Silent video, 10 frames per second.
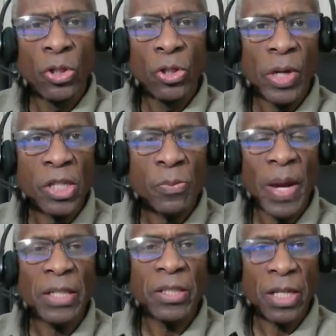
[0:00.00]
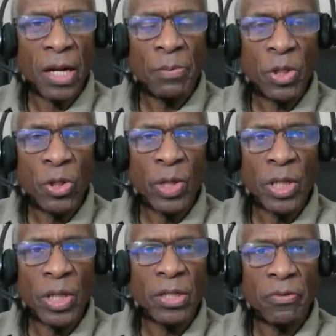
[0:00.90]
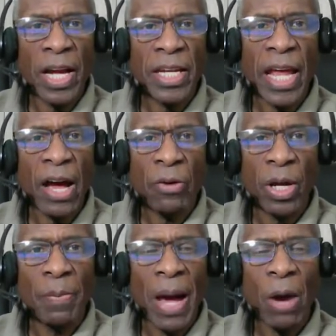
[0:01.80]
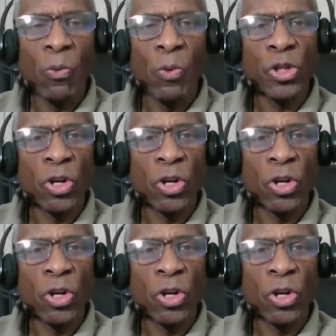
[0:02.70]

do expect to come to it to find out about what your